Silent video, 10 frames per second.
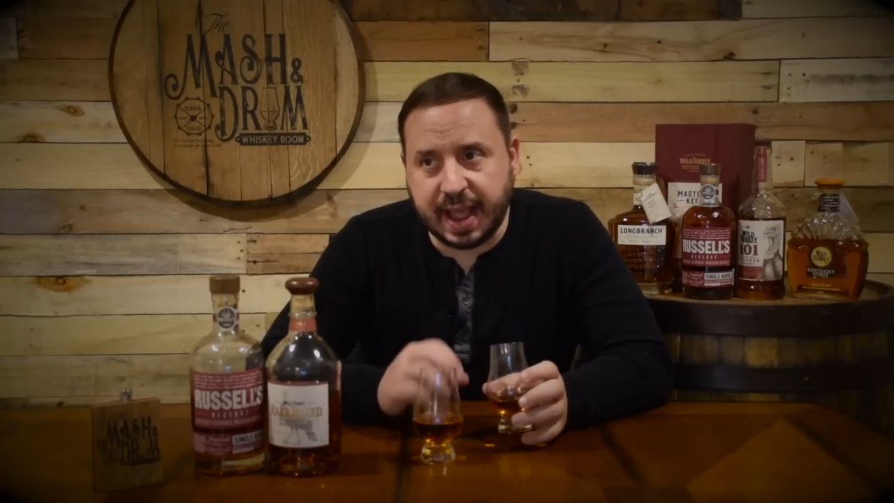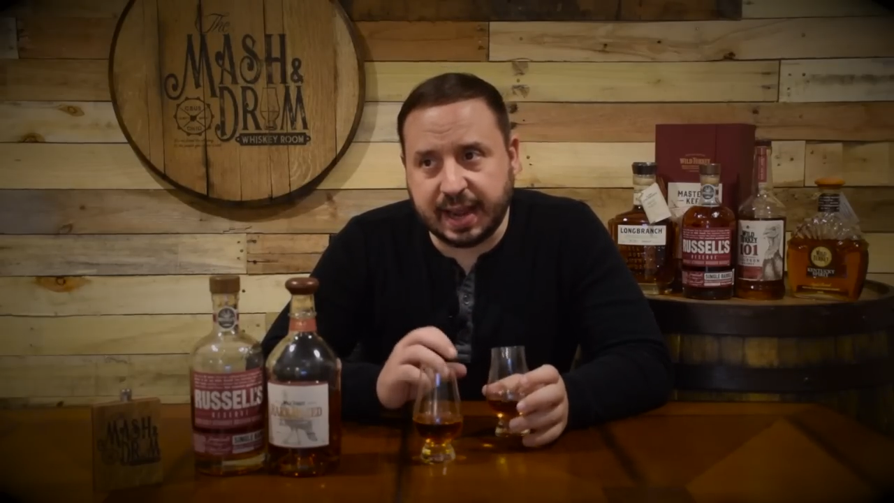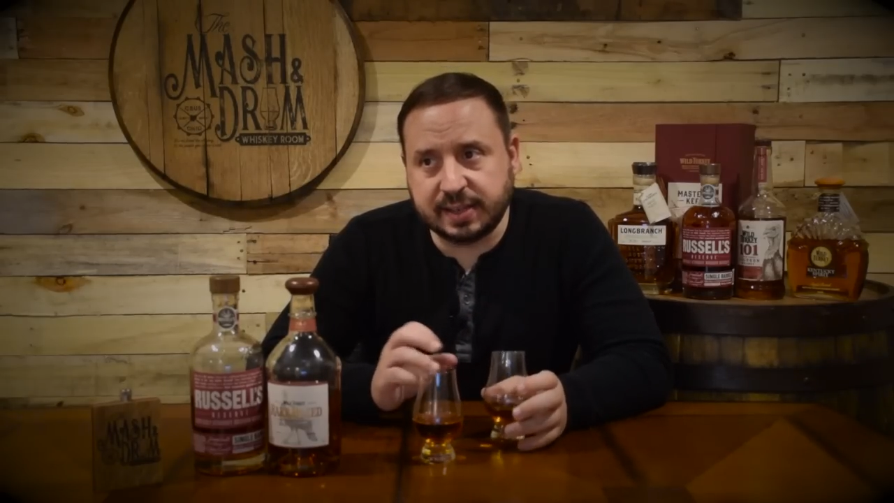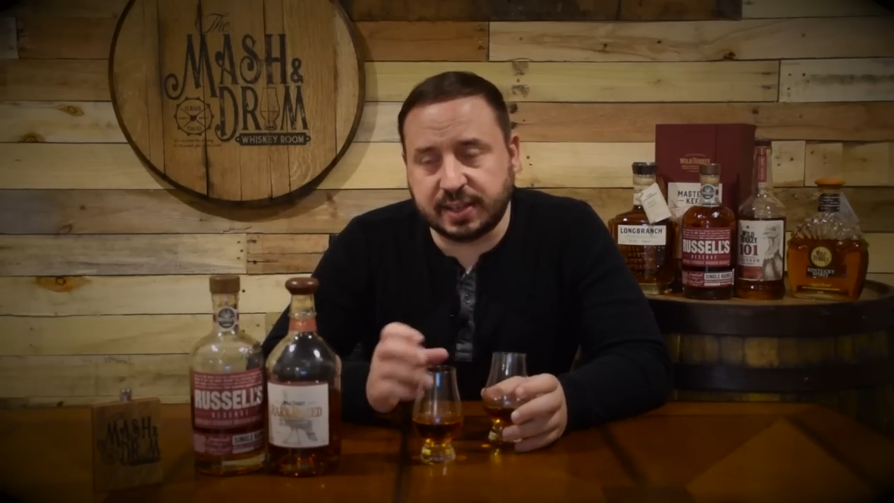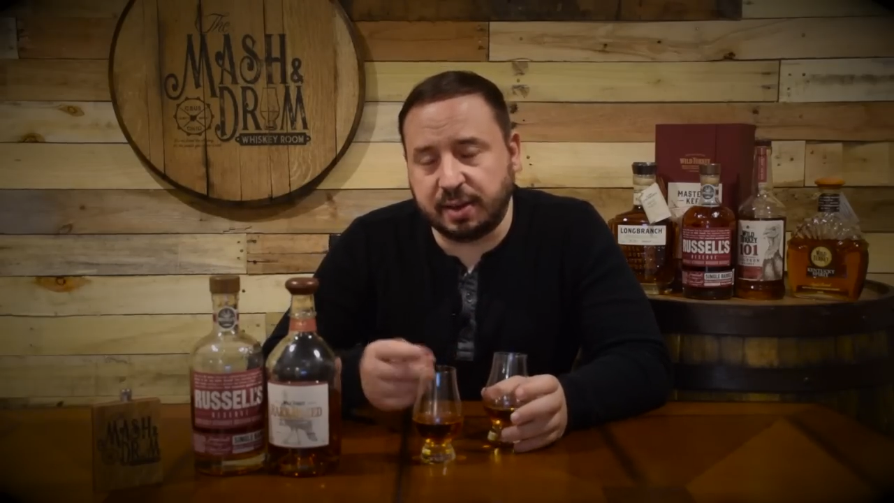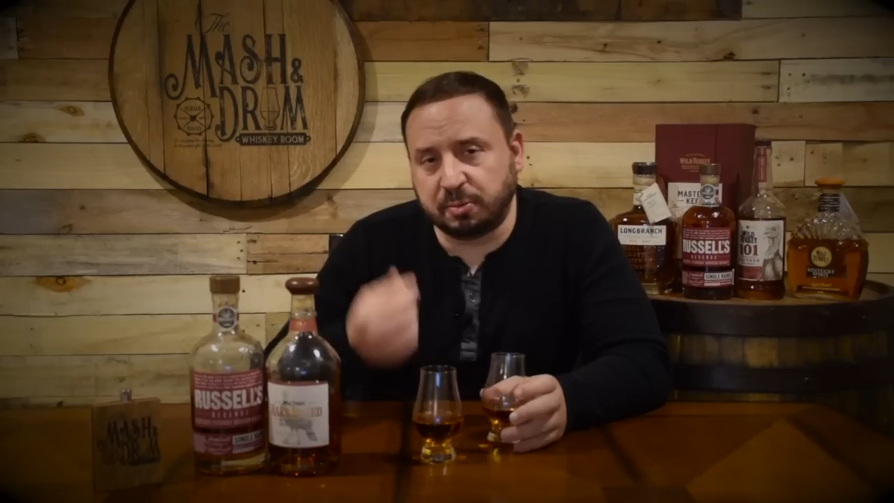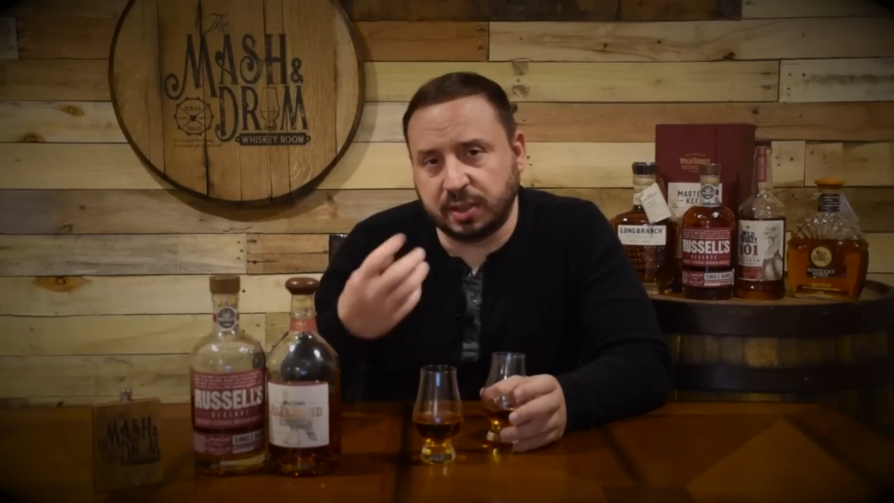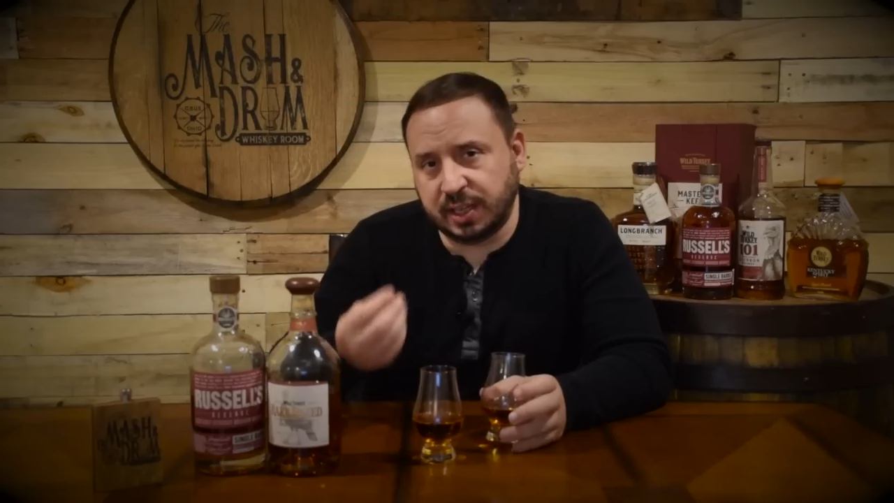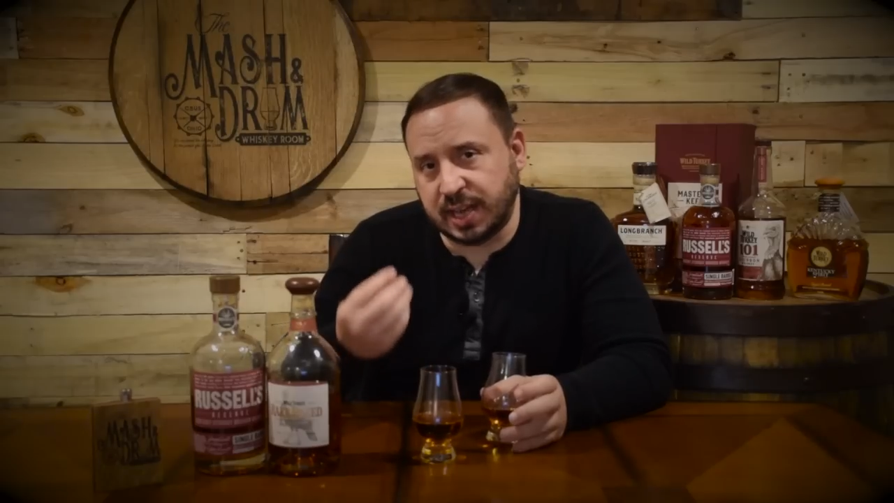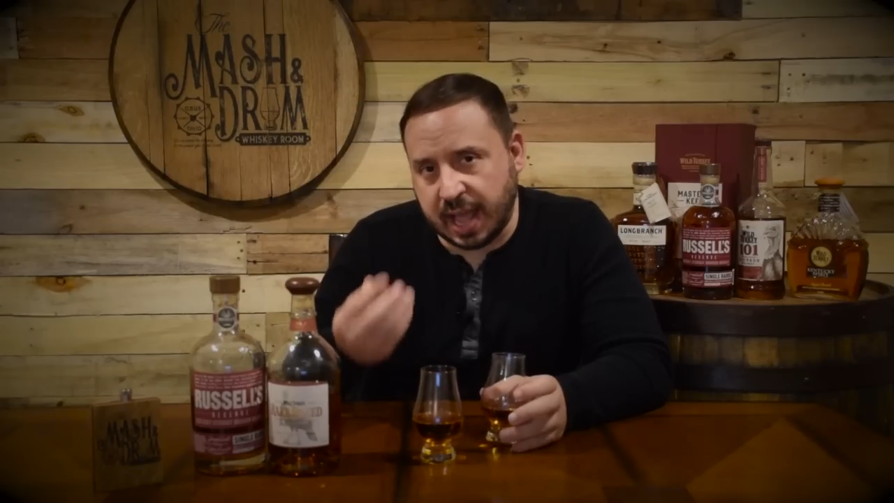has a
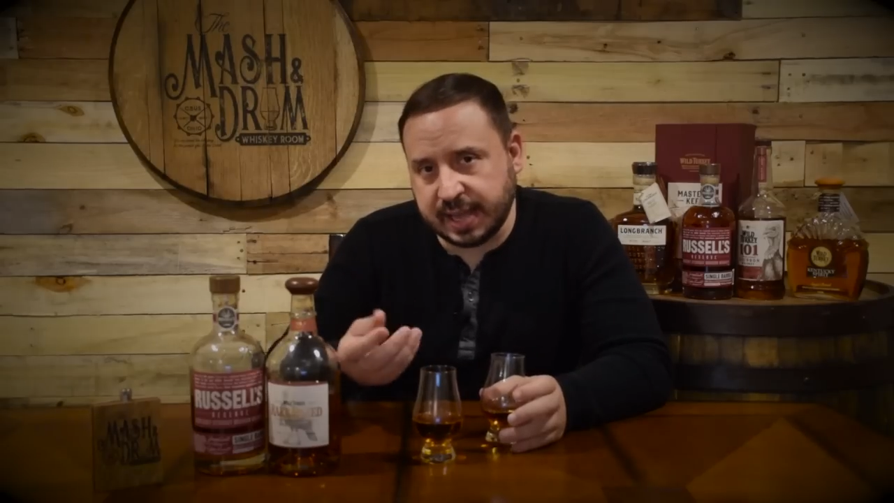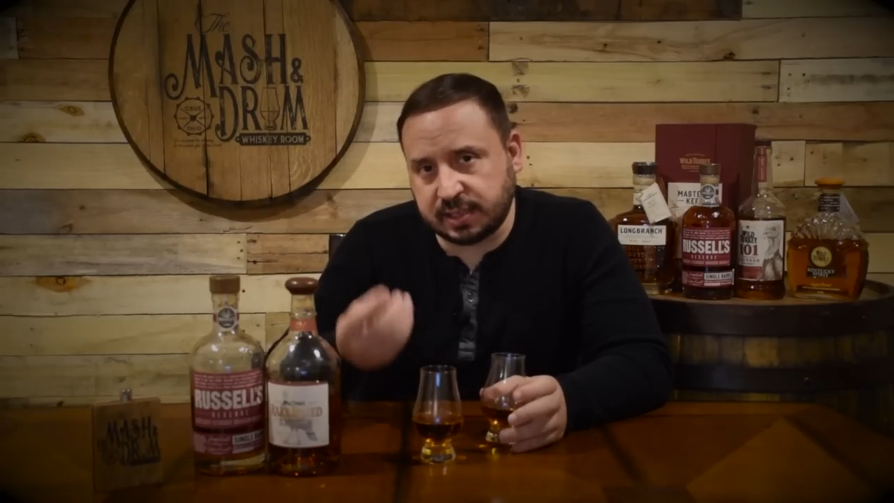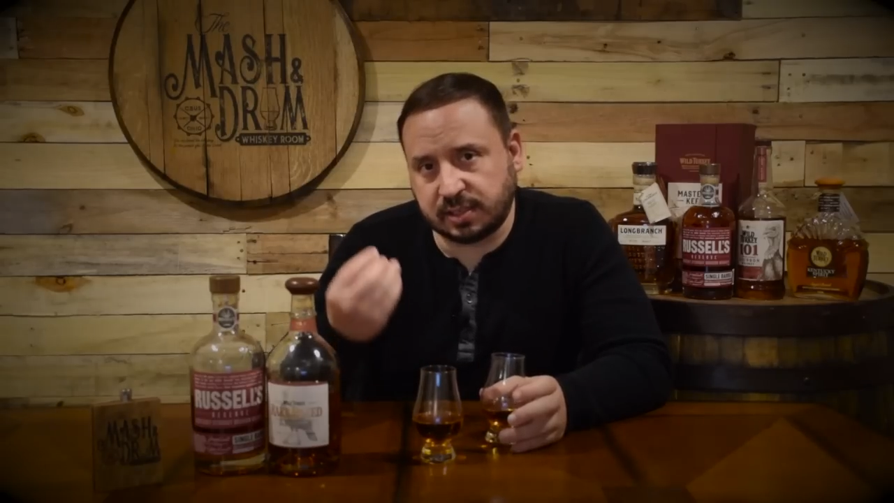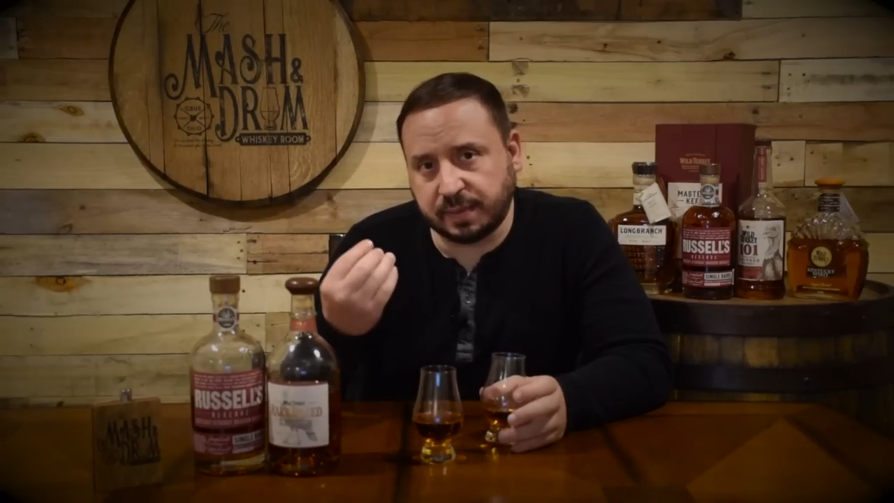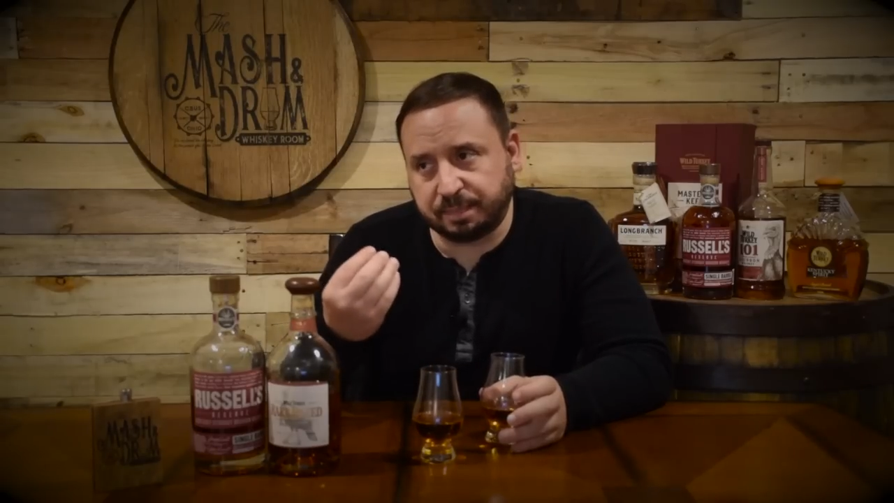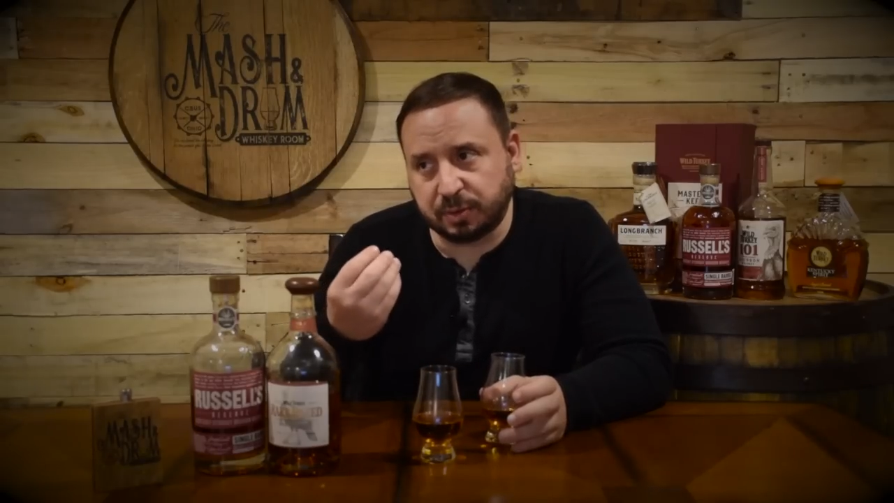really nice